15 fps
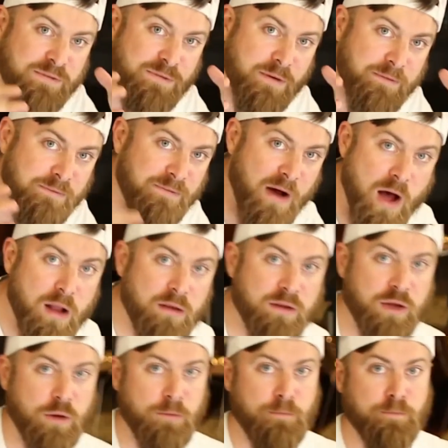
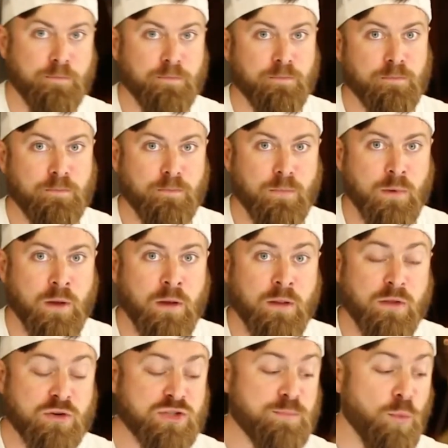volume.
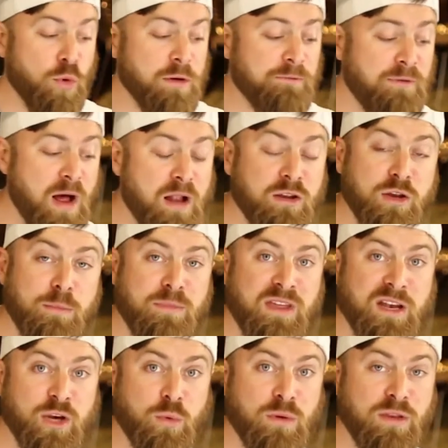There's more volume
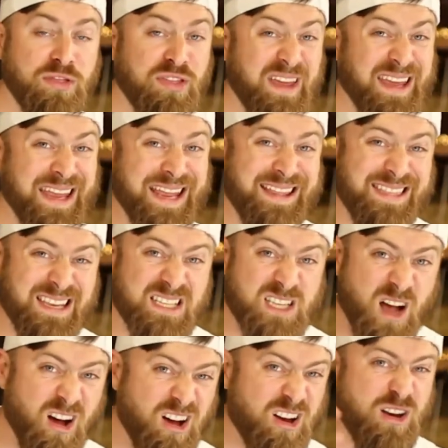than you would think in these
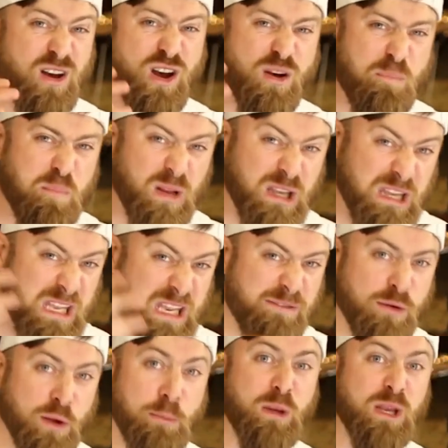
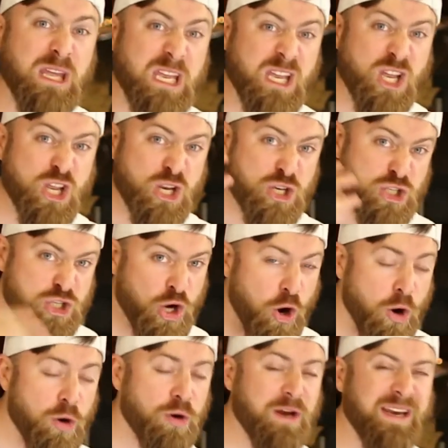unbelievably
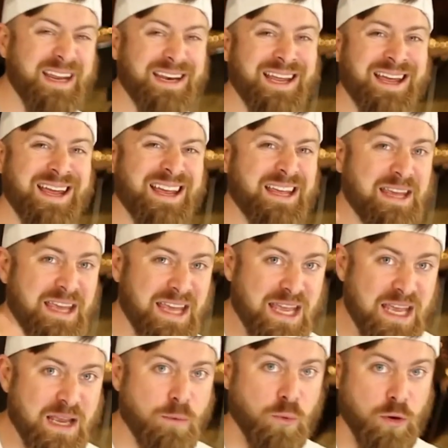targeted
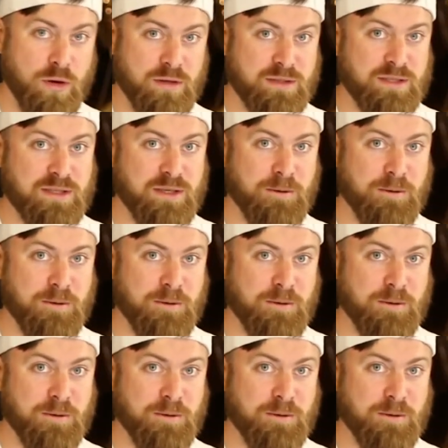keywords.